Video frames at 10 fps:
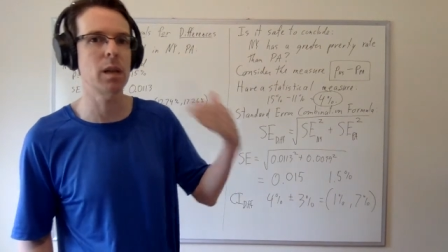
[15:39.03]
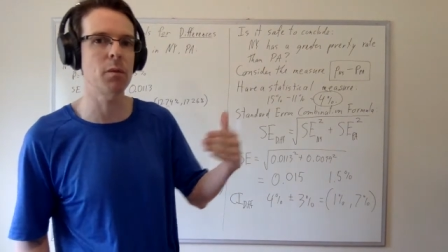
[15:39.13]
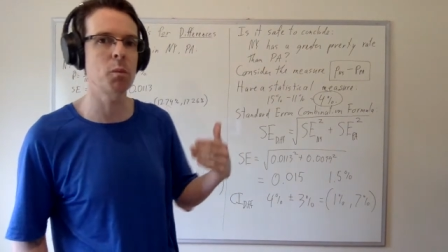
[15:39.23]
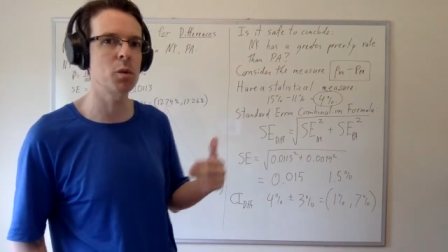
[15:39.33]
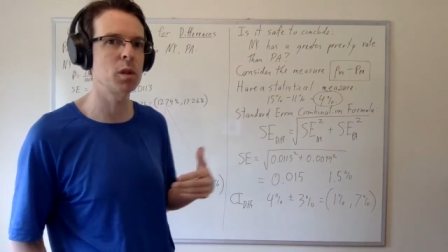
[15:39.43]

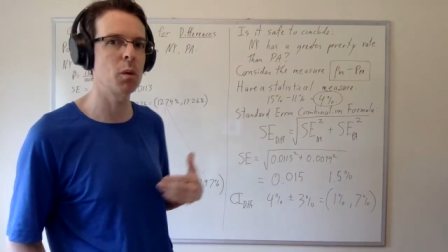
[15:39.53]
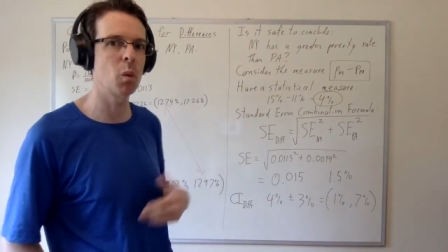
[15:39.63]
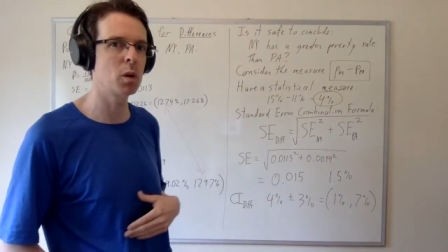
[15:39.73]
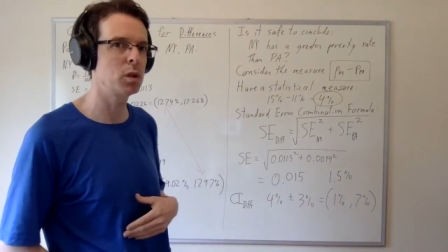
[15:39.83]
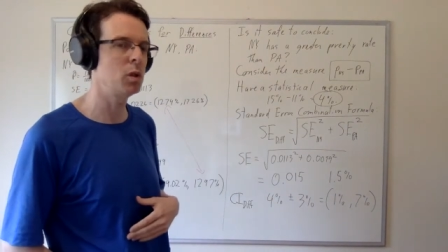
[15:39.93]
7%
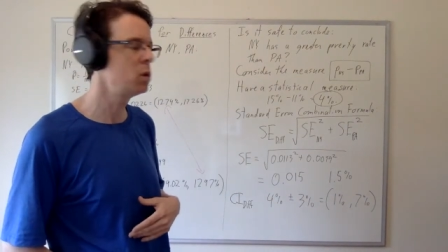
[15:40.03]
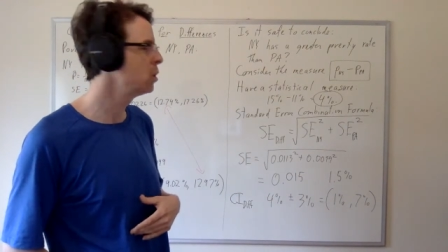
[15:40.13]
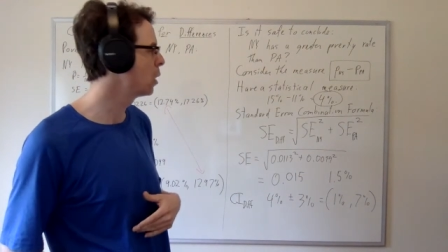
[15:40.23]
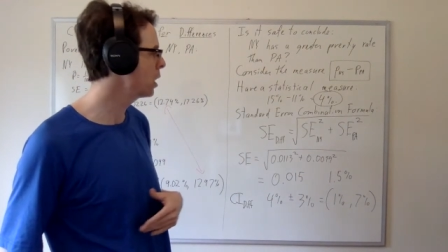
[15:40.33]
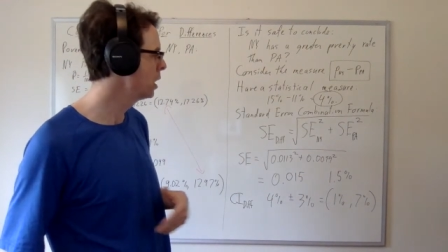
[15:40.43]
worse in New
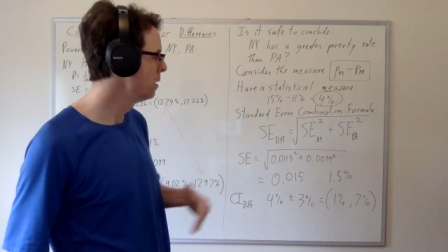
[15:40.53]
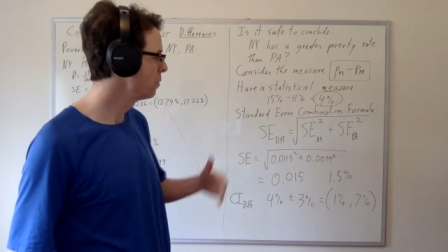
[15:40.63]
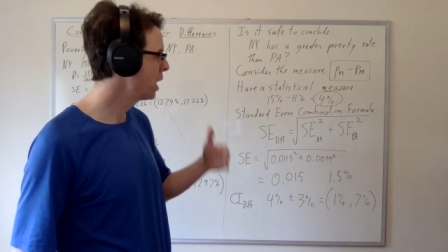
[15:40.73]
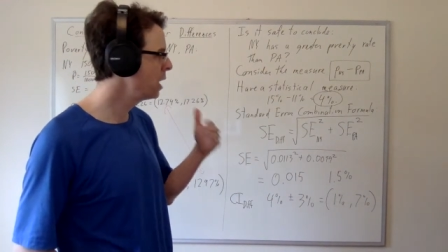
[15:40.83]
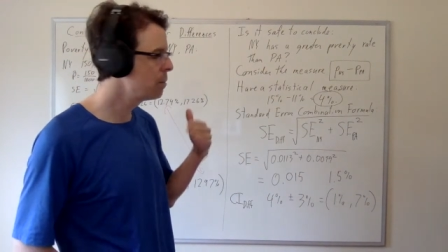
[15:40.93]
York,
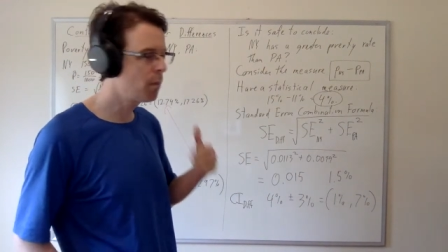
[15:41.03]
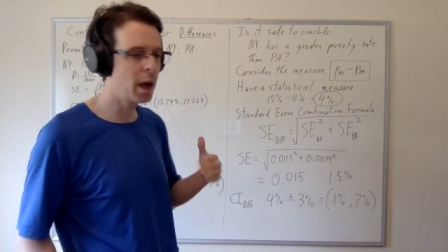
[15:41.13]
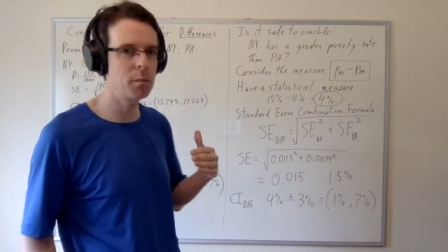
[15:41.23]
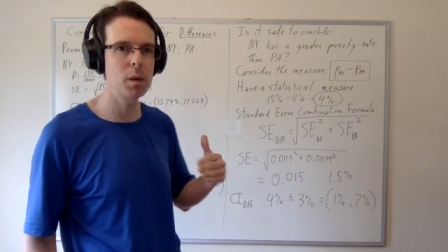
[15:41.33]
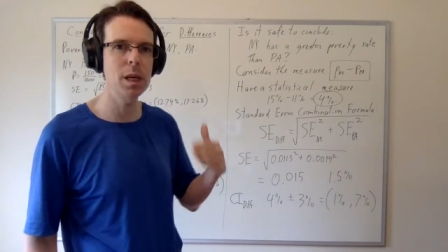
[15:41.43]
and it
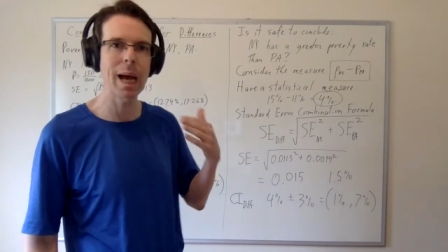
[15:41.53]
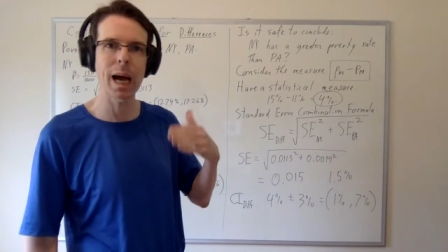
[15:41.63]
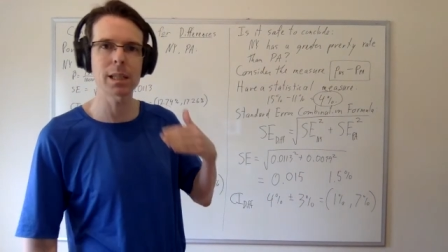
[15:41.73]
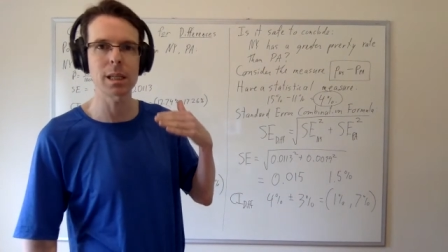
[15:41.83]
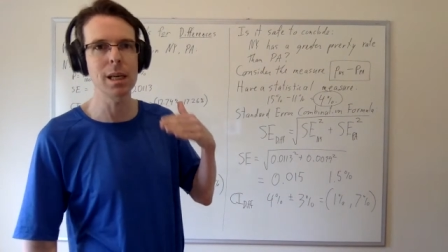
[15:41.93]
might be
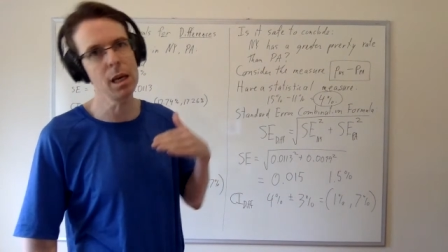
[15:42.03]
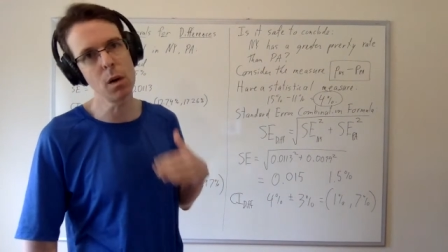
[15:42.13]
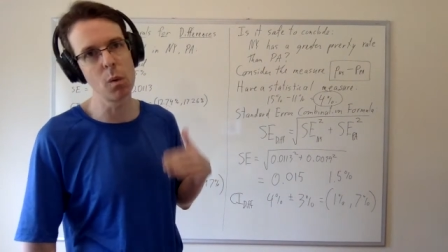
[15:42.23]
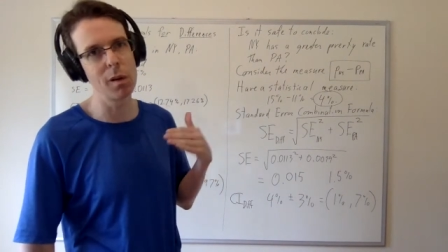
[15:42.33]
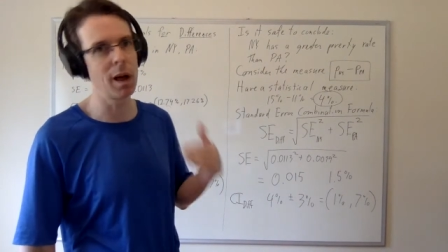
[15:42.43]
as
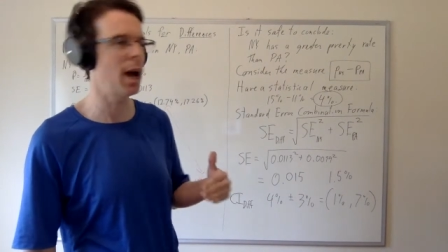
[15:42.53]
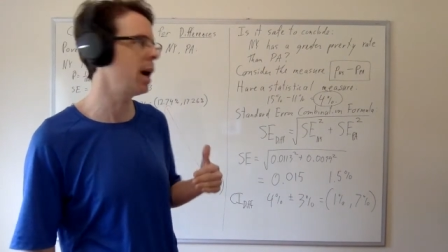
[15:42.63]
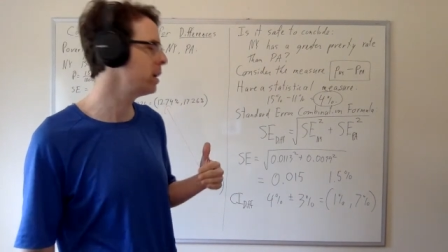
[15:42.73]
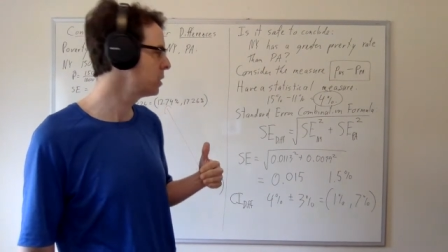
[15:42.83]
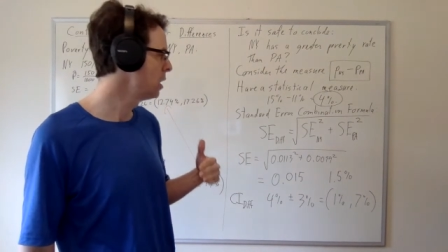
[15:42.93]
equal
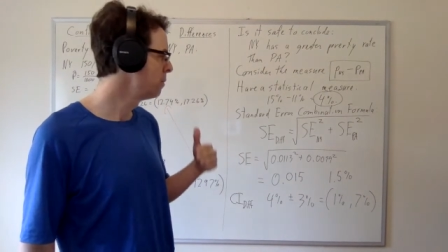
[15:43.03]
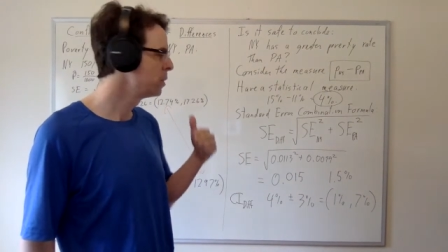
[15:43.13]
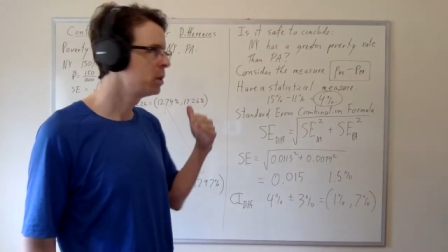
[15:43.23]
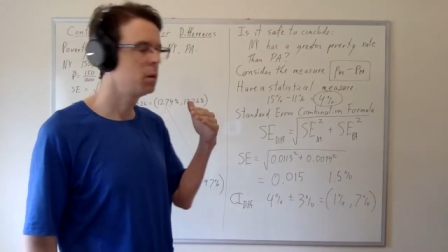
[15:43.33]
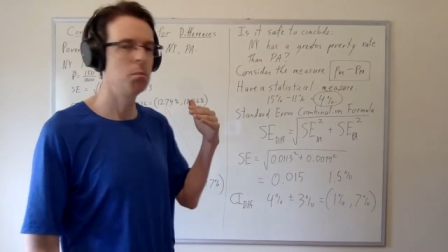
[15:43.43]
as
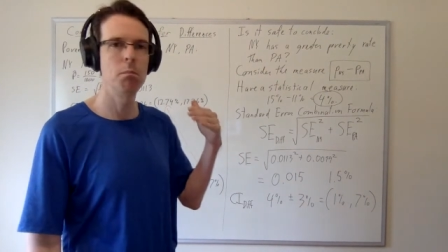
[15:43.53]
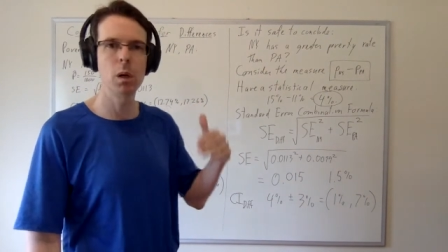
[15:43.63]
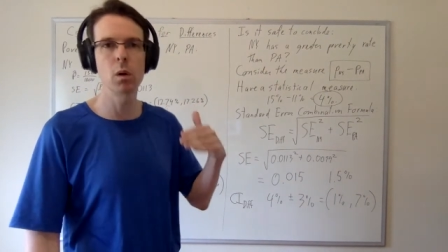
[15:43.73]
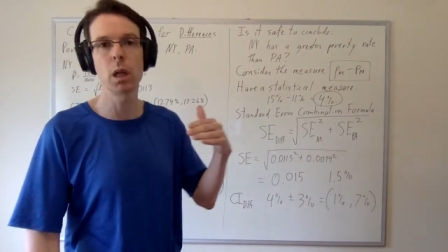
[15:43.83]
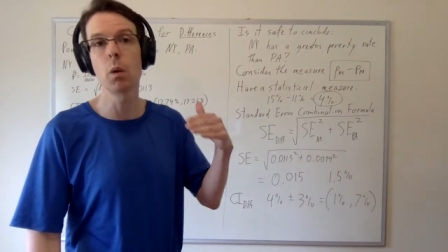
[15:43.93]

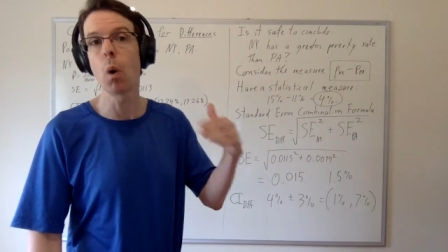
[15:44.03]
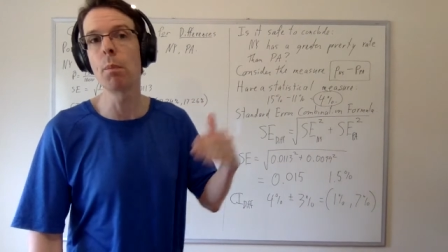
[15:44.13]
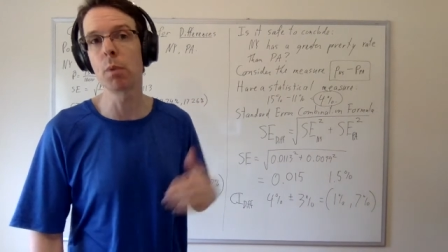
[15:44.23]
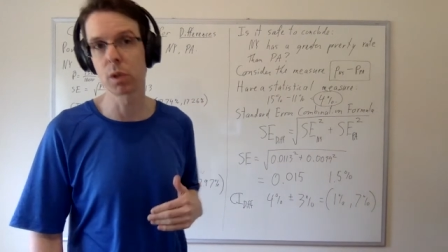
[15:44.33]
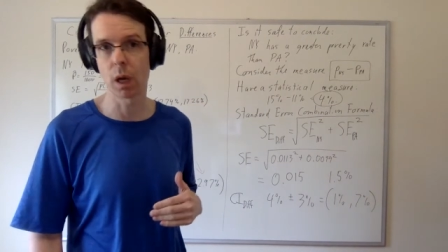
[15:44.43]
merely
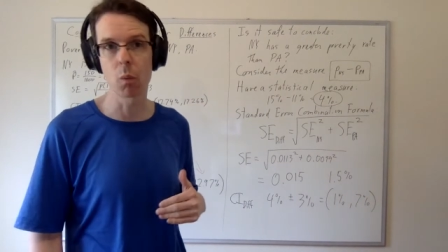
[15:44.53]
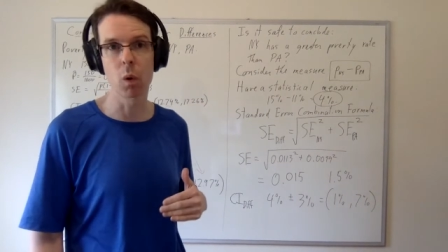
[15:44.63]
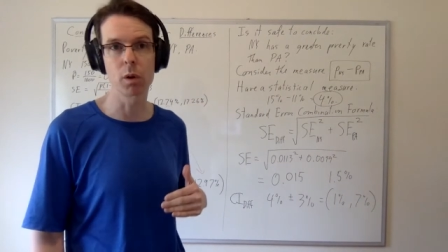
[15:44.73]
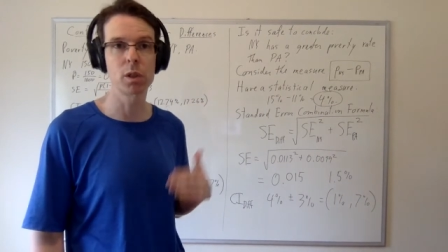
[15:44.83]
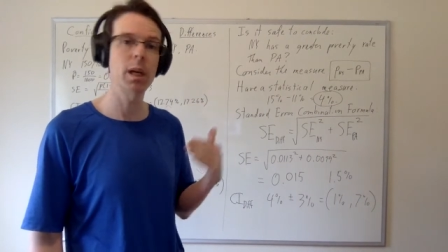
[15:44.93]
1%
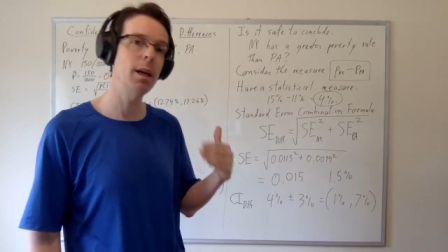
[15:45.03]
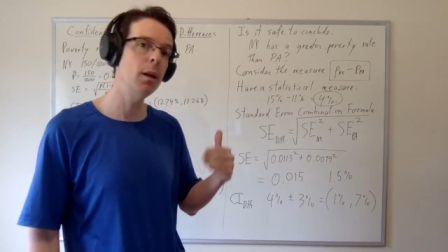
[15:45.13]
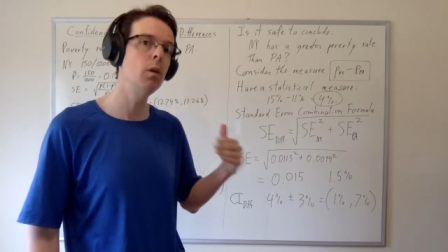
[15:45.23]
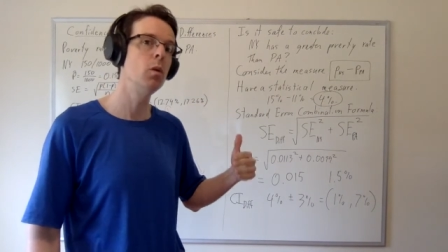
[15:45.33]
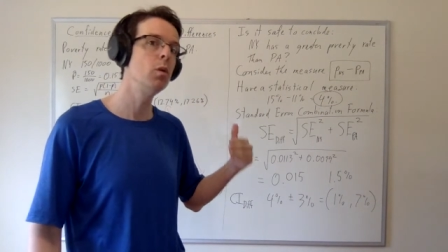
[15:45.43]
worse
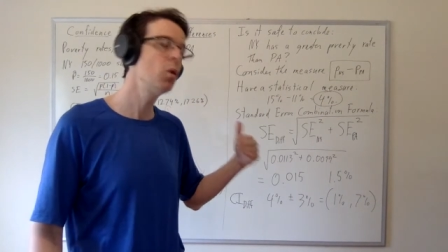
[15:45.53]
in New